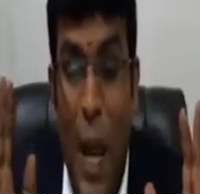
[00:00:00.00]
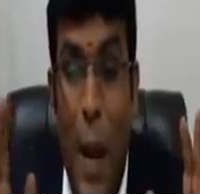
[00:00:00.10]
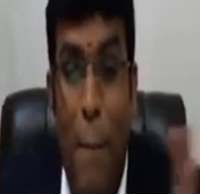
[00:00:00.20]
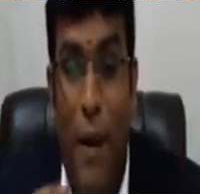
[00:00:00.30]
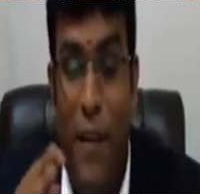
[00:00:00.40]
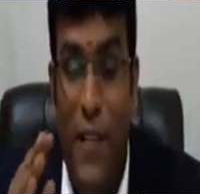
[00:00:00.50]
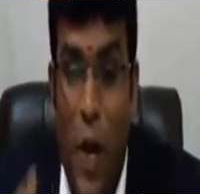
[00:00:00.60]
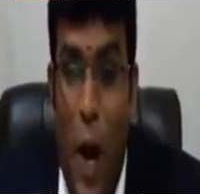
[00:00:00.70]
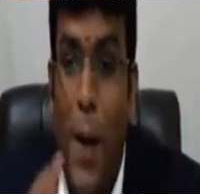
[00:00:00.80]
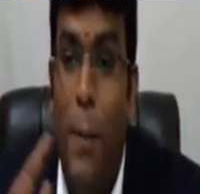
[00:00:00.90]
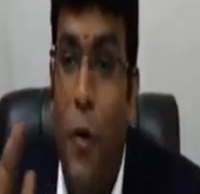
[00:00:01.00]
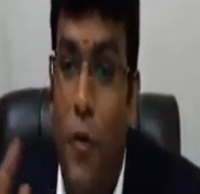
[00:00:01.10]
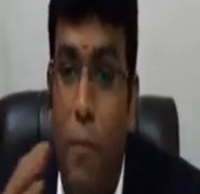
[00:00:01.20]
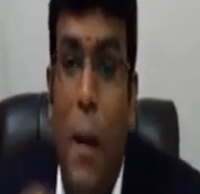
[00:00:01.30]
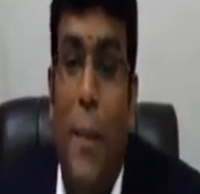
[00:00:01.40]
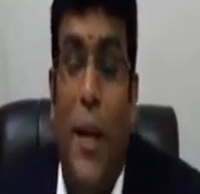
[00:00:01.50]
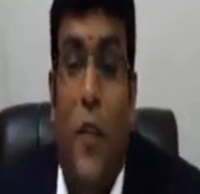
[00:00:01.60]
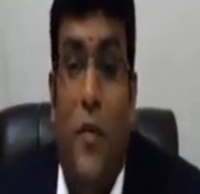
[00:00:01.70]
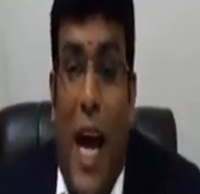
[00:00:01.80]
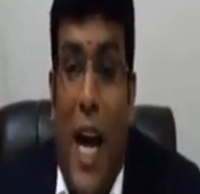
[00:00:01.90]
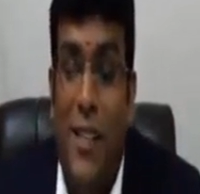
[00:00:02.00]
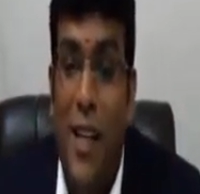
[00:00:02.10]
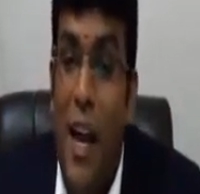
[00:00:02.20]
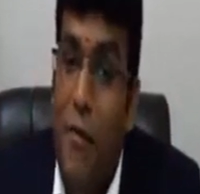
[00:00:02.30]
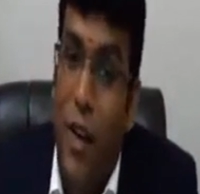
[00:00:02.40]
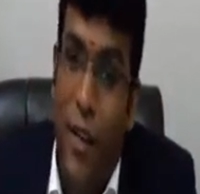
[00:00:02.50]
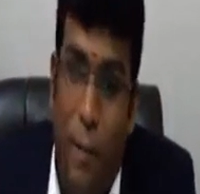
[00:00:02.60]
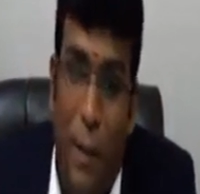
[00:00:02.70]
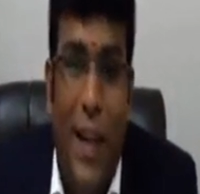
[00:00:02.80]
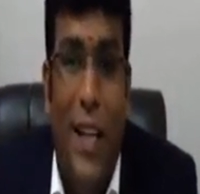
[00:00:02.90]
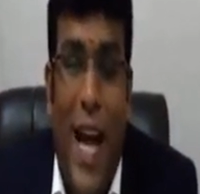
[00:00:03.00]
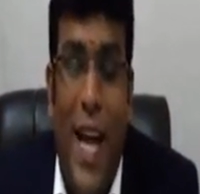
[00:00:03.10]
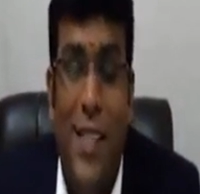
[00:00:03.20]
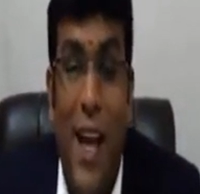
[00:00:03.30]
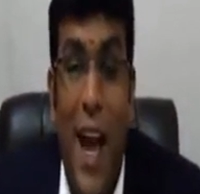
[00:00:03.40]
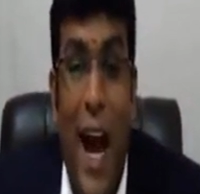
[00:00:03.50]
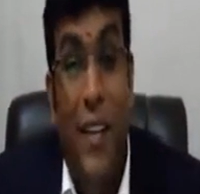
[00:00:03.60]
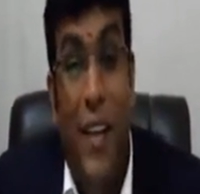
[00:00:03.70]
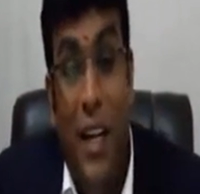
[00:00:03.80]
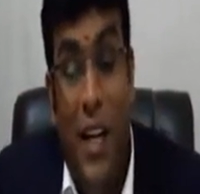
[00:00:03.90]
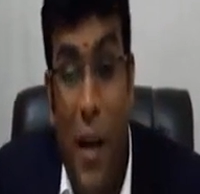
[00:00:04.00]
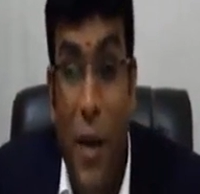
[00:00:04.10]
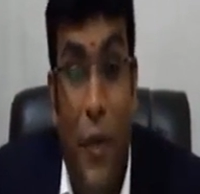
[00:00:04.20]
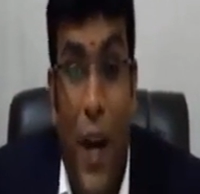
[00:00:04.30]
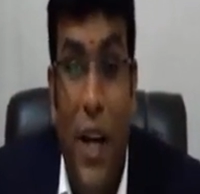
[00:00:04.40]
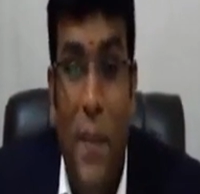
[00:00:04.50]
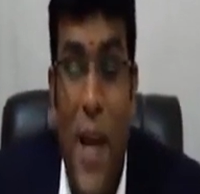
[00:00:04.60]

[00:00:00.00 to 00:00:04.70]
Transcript: But when we talk about with payment of tax, we will pay the tax and then claim refund.